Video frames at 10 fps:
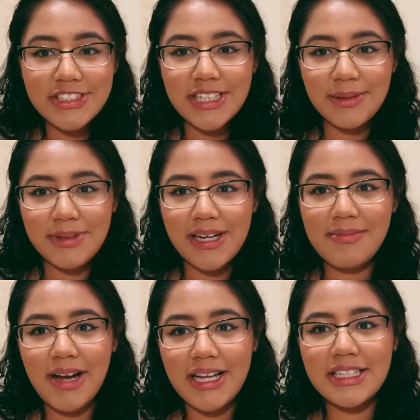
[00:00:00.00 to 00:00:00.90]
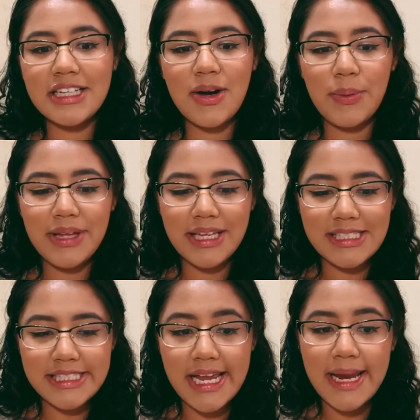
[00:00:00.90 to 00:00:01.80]
to keep that in mind going
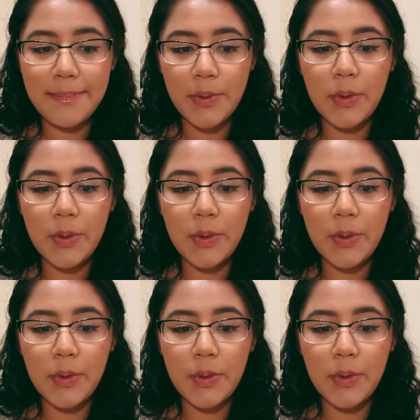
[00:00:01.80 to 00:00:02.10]
into April,